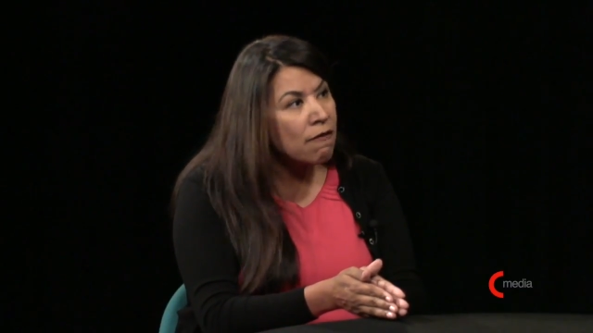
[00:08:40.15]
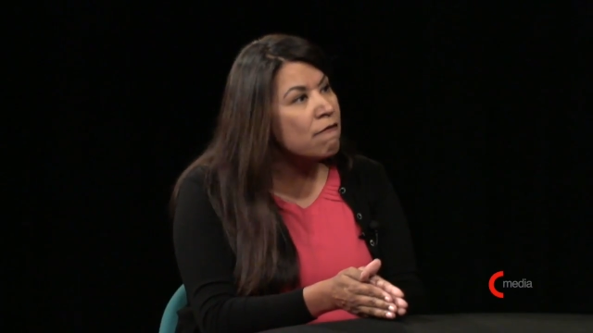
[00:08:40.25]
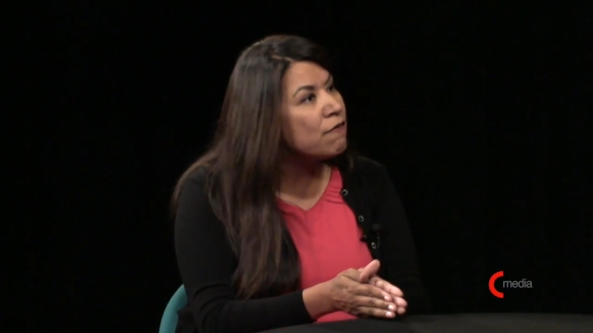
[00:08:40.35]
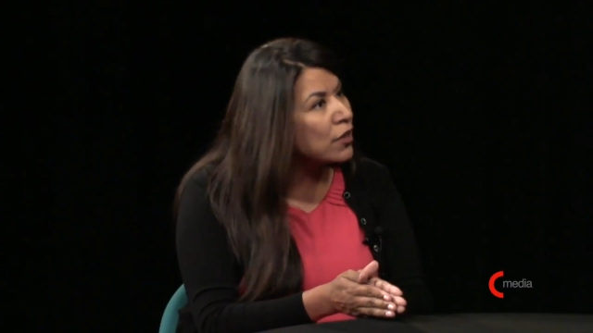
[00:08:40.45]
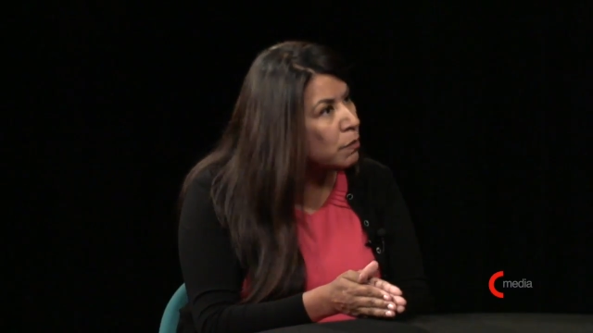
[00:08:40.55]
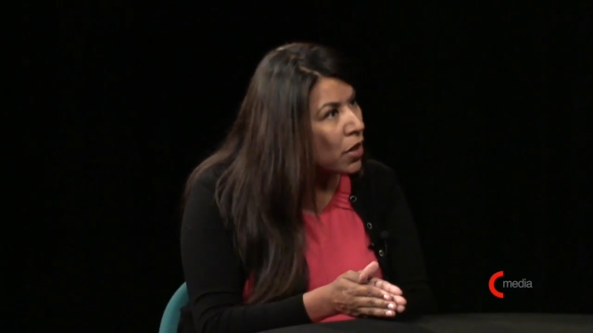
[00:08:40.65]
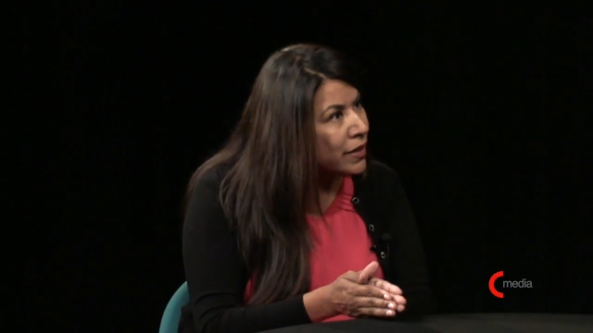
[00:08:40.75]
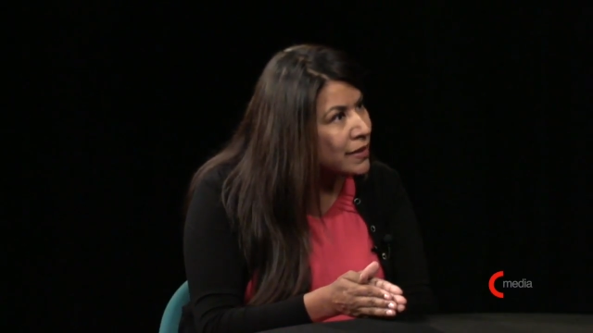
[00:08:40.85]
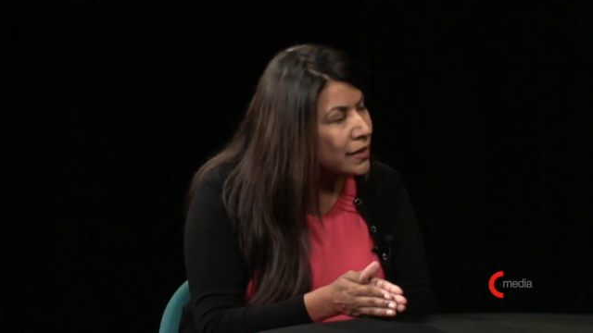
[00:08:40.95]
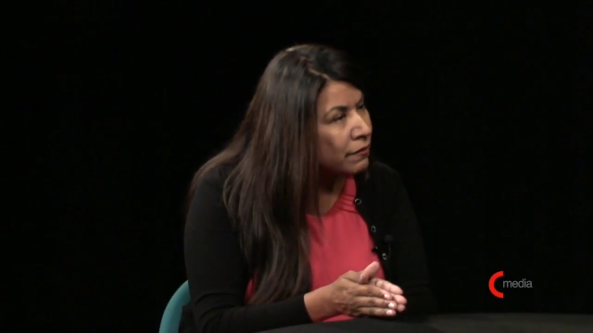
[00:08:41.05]
very
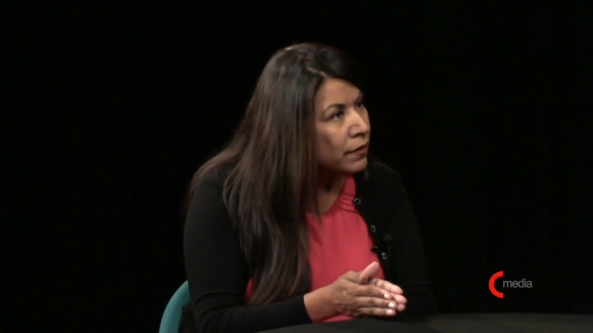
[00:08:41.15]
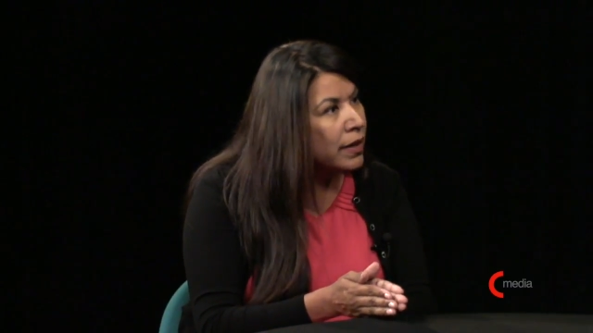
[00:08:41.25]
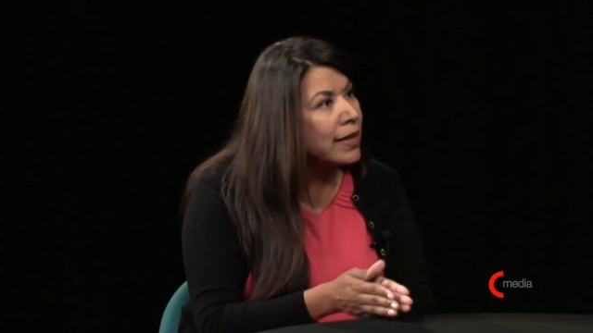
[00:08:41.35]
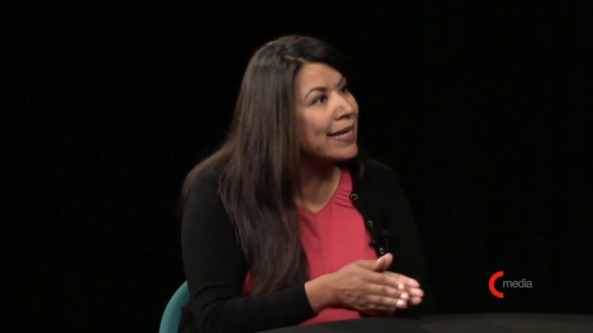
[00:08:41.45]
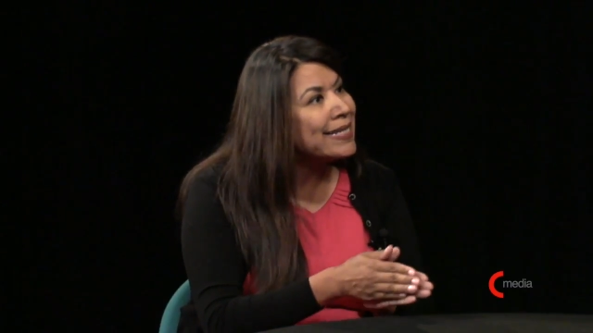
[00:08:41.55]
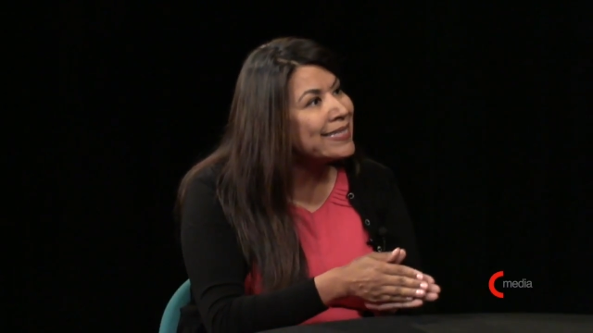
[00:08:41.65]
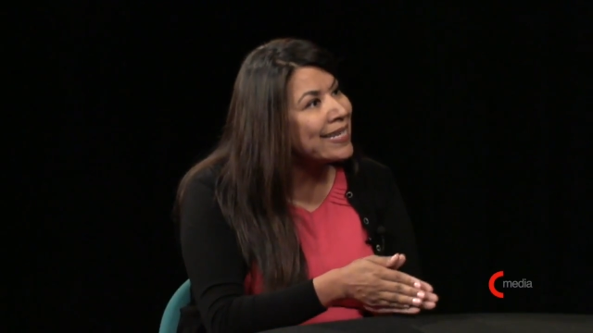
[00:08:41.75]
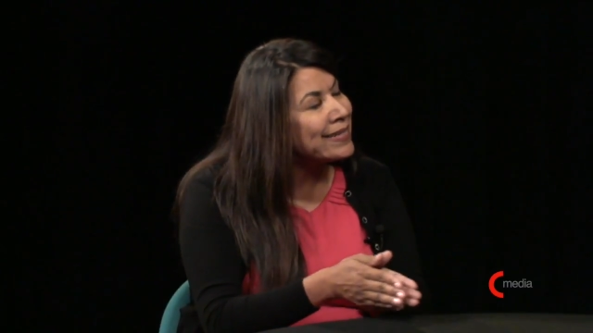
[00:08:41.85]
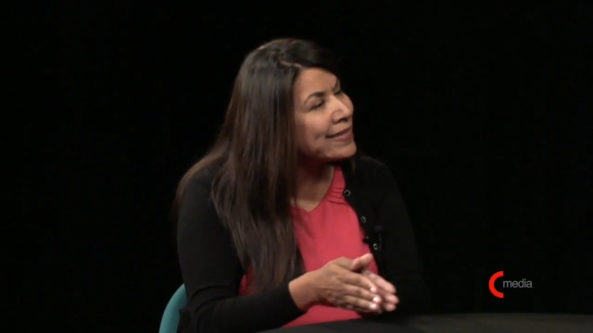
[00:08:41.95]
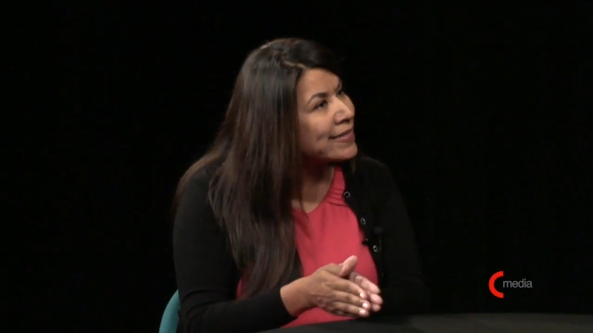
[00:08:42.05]
positive.
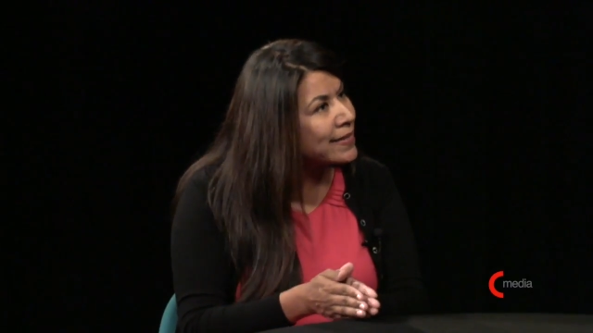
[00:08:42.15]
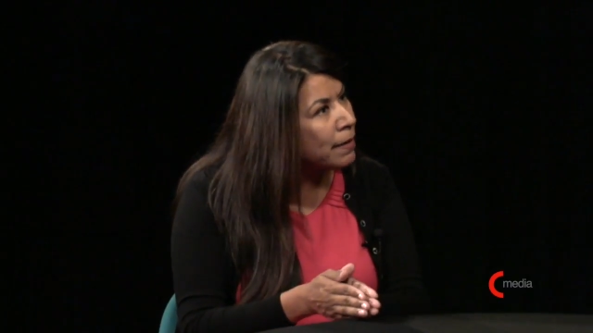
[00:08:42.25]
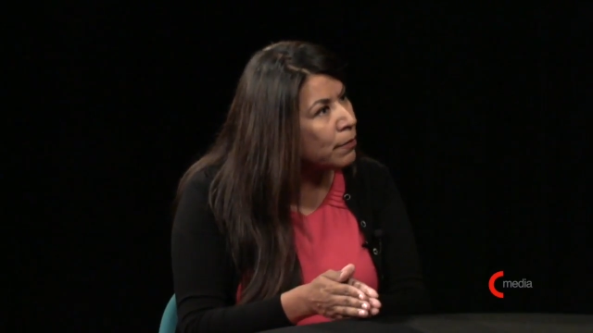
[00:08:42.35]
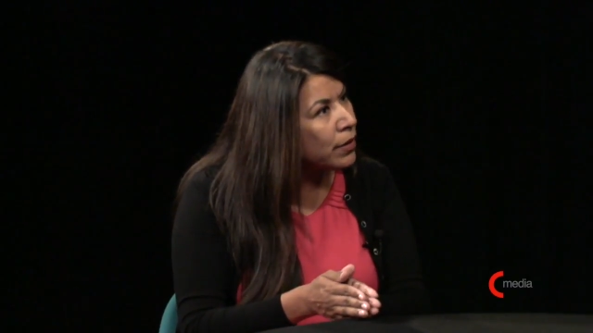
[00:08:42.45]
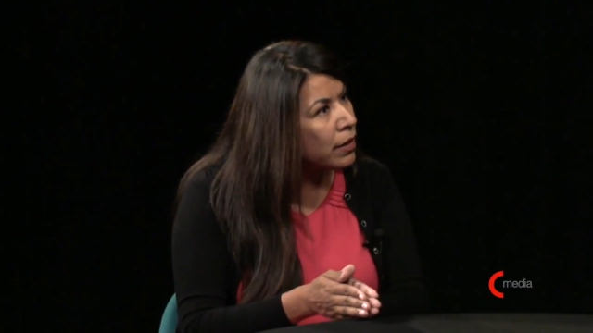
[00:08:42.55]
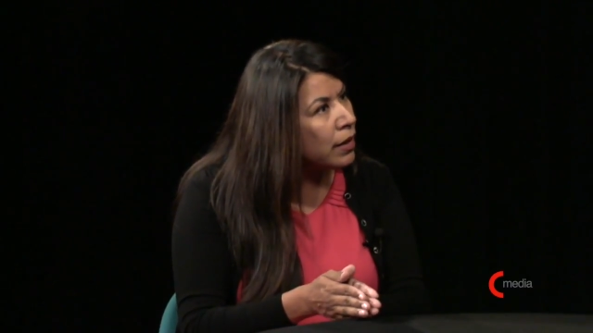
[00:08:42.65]
Attendance is up.